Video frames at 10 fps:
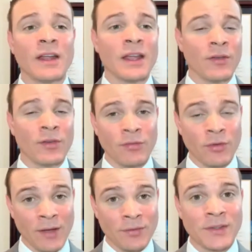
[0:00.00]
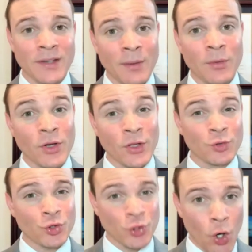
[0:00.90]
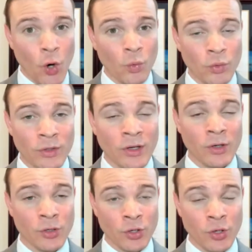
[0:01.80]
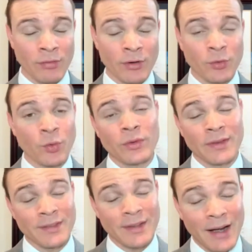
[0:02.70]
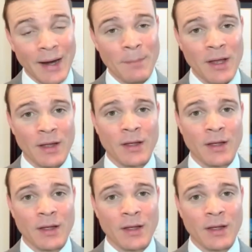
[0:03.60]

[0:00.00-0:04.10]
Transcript: Even if you have the time, you need to show that you have accrued the time.